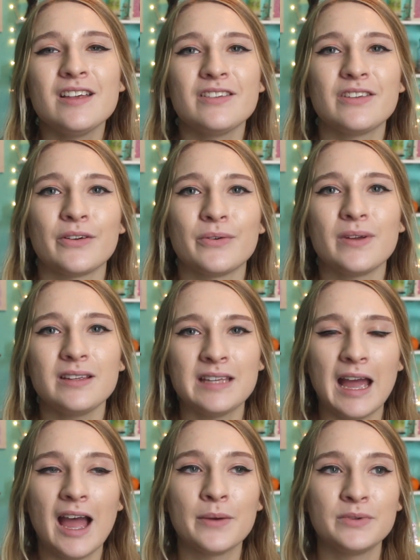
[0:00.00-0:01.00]
So
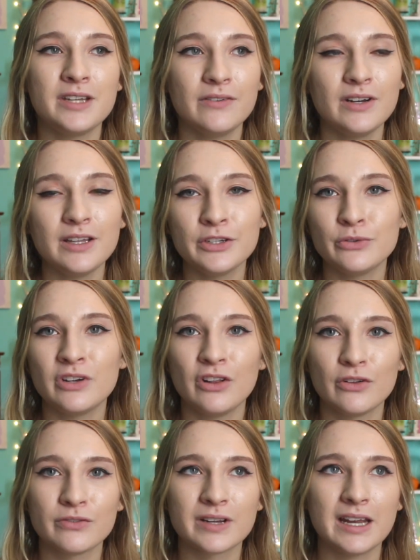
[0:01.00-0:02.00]
yeah, I would definitely do it
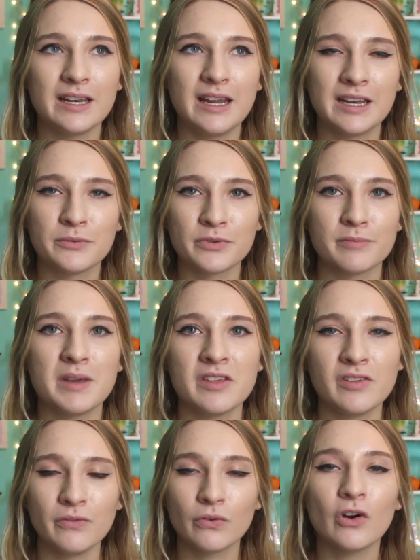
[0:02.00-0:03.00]
all over again, and it was
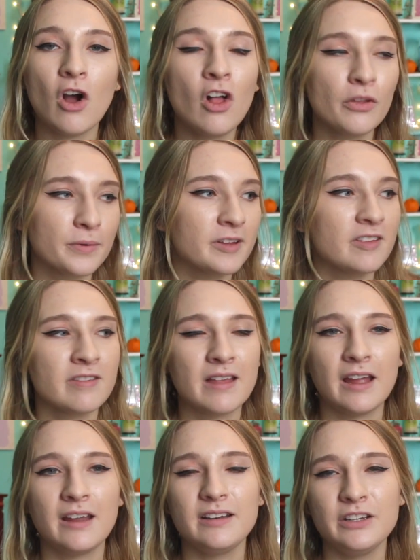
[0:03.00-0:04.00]
amazing for all the reasons
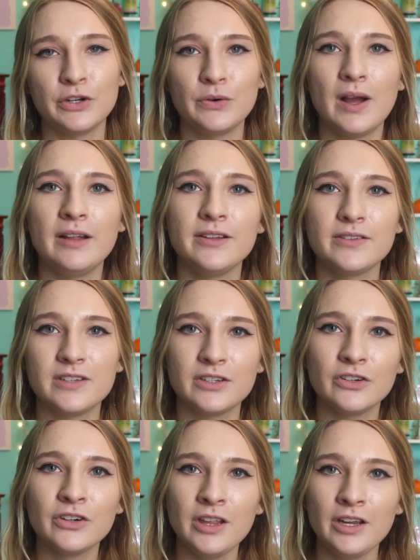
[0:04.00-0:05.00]
that, I
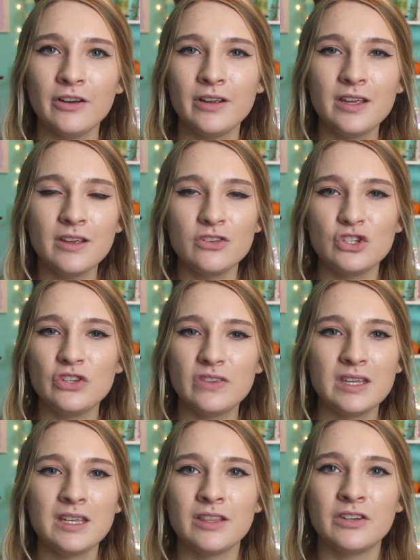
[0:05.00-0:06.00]
listed earlier. Just
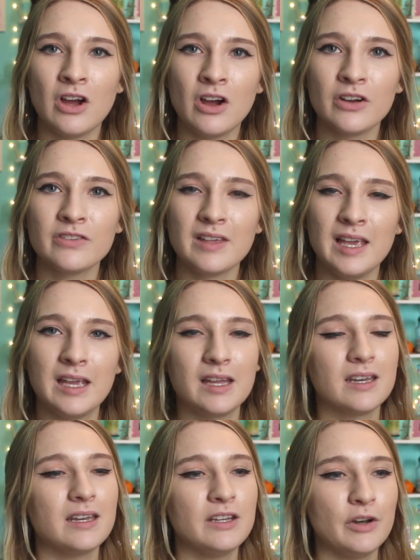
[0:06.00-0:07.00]
seeing the dogs
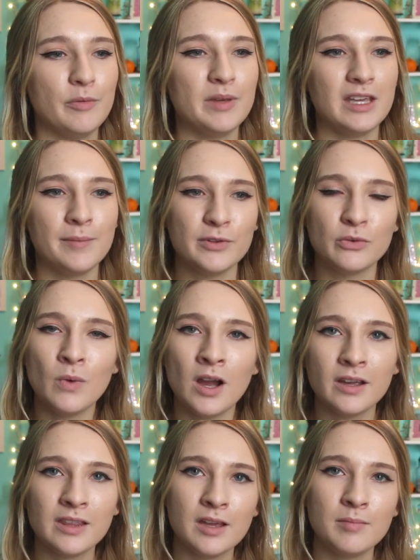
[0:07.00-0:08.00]
and, being able to
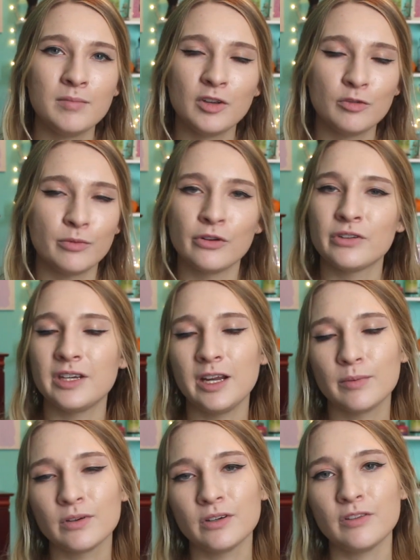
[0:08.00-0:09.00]
walk them, explore the
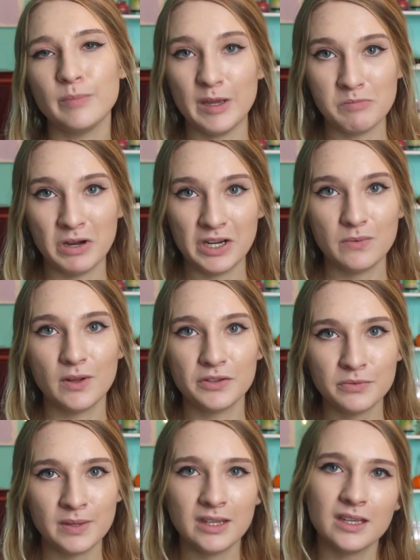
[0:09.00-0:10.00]
neighborhoods, make money while
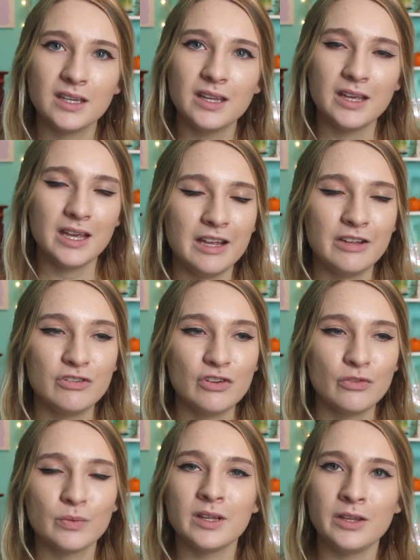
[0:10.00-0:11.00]
doing it. It's
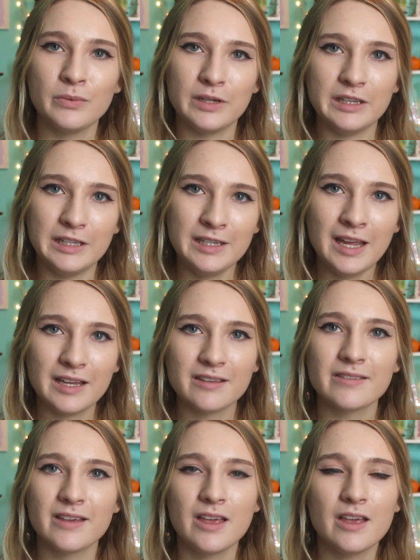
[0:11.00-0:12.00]
just really, really
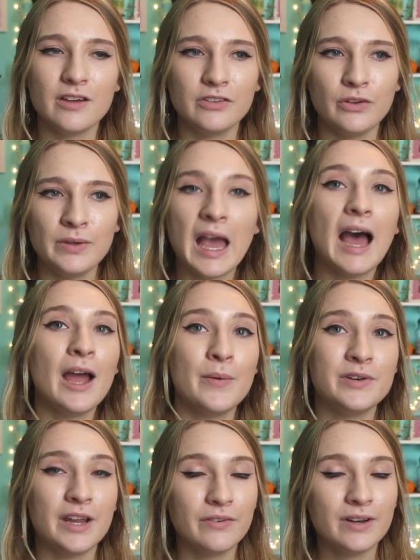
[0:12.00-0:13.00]
nice. So yeah, I
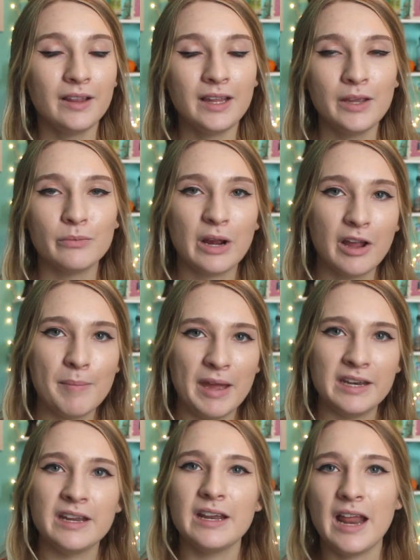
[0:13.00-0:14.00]
would definitely
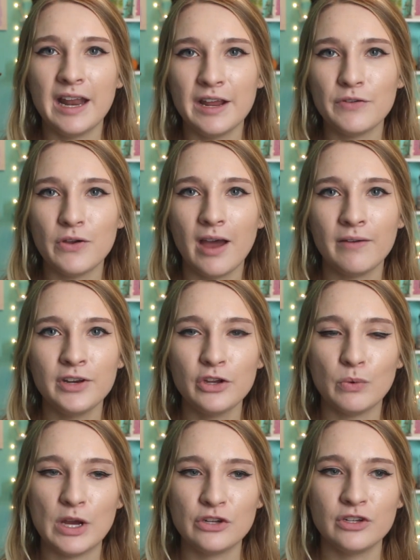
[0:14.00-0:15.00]
recommend it, and if you have any
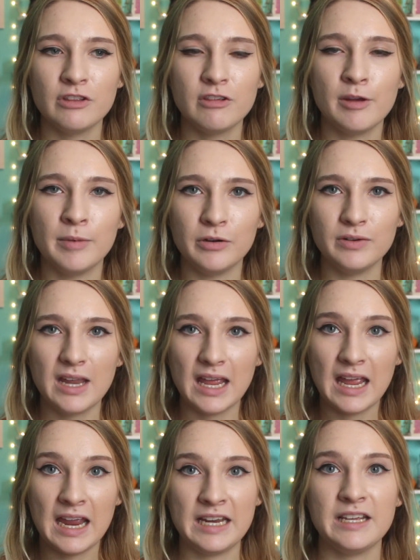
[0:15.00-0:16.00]
questions about
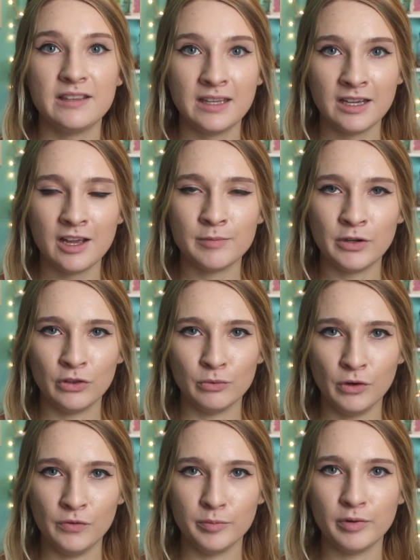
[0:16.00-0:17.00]
anything about the
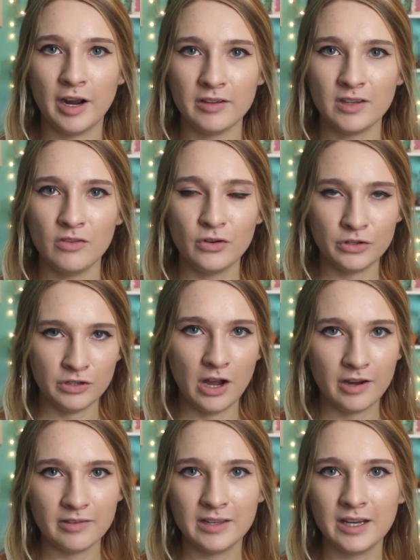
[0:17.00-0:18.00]
Rover process or
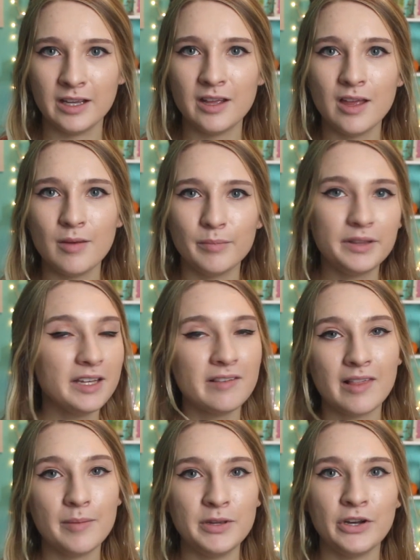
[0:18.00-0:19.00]
dog sitting,
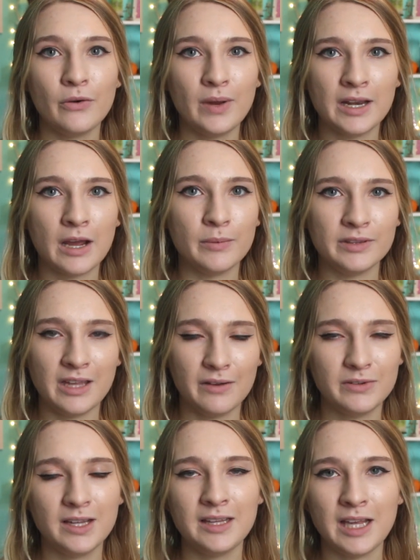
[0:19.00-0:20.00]
please let me know, and I will
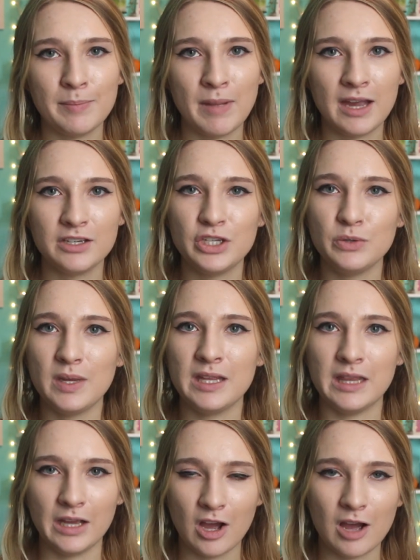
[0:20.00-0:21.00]
definitely get back to you
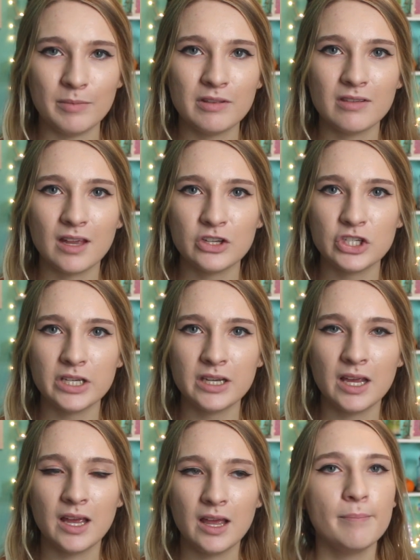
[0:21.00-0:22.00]
in the comments
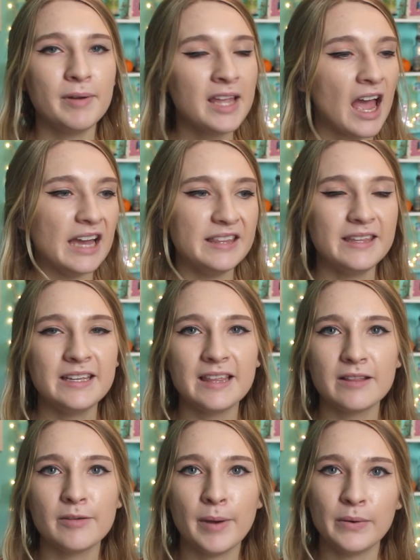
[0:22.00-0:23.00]
section. But yeah, I think
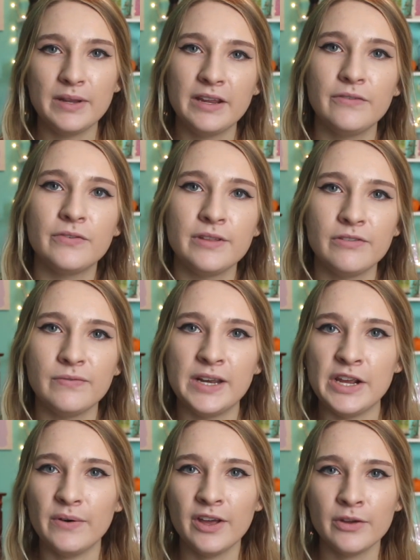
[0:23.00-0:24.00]
that's about it for this
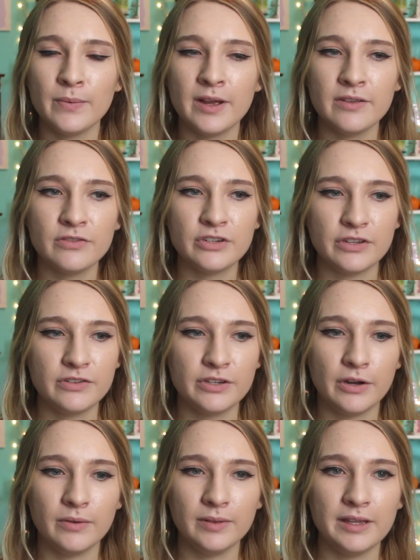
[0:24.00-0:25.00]
video. Otherwise, just,
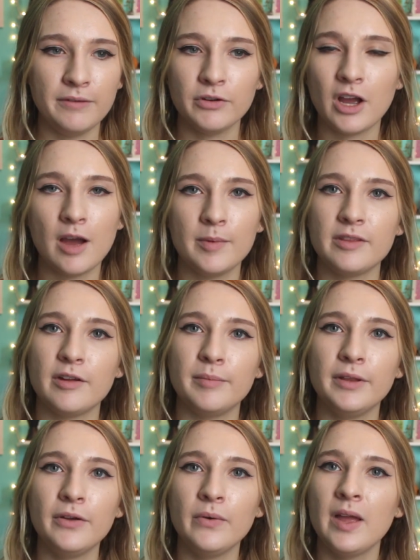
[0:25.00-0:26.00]
leave your comments down
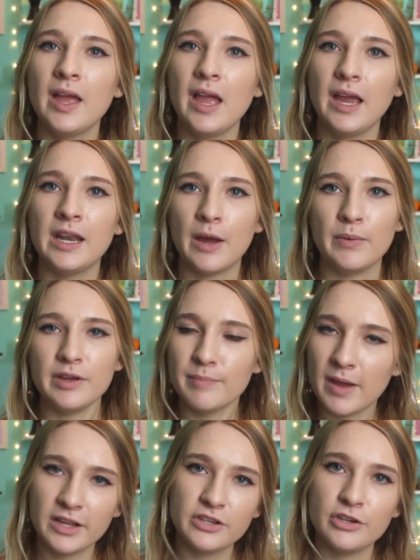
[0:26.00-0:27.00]
below, and I will
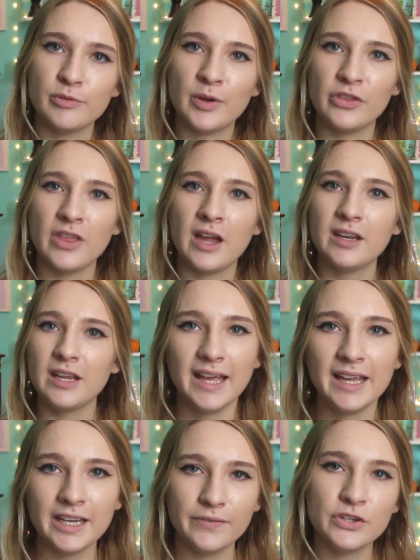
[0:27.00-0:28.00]
get back to you about that.
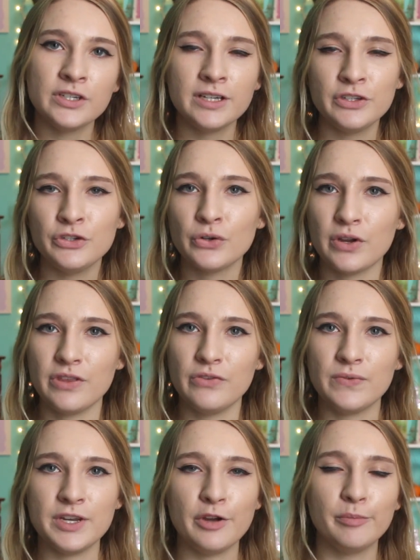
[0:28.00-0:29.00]
And if you did enjoy
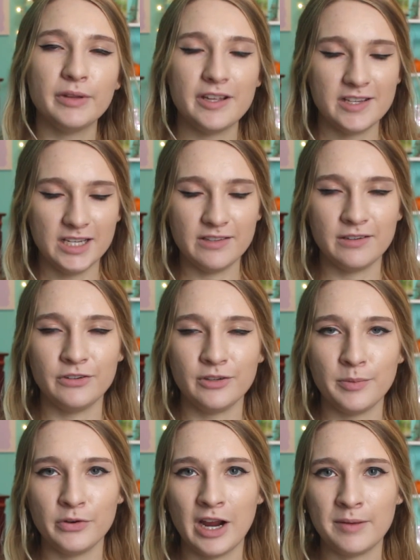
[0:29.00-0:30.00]
this video, please consider
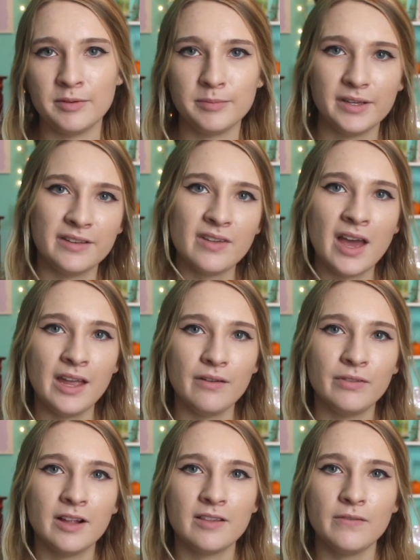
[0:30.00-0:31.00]
subscribing, because I
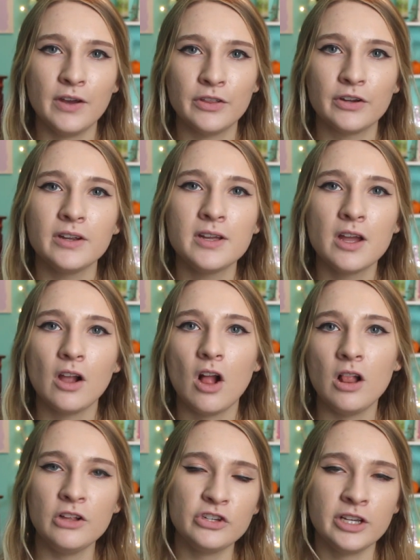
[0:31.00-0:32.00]
have lots of other
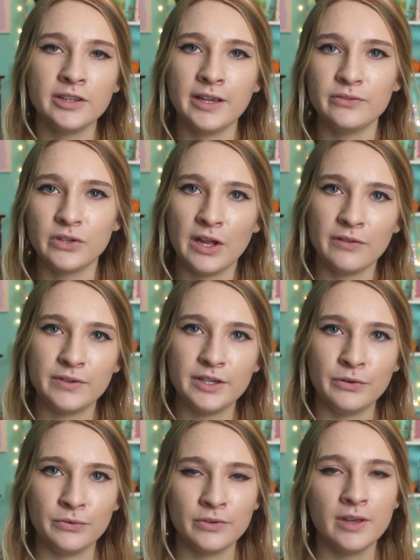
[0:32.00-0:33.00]
college and lifestyle
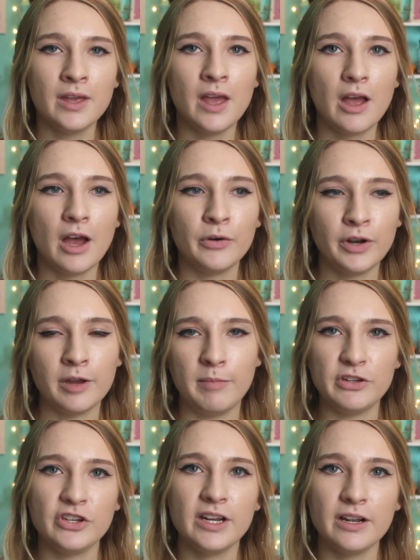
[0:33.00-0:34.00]
videos out on
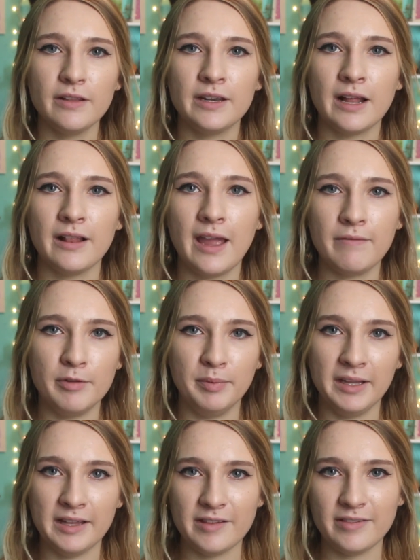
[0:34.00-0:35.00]
my channel, and I'll have the
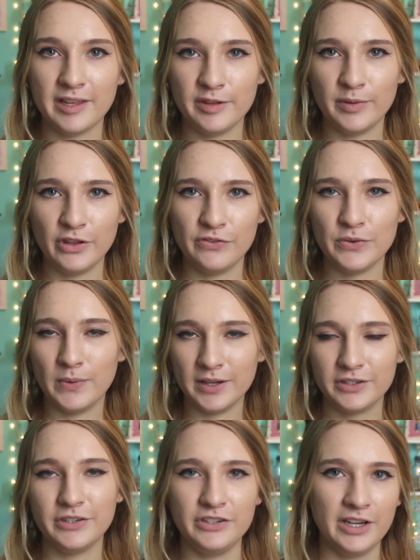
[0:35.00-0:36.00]
playlist linked below if you
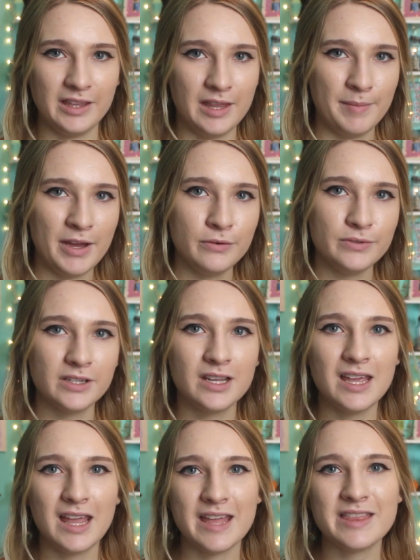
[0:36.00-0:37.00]
want to check them out.
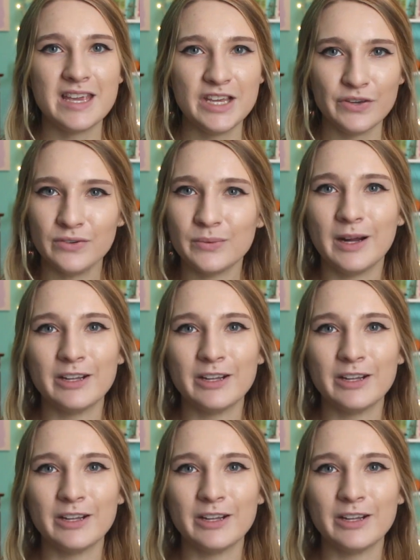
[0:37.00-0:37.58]
And thank you for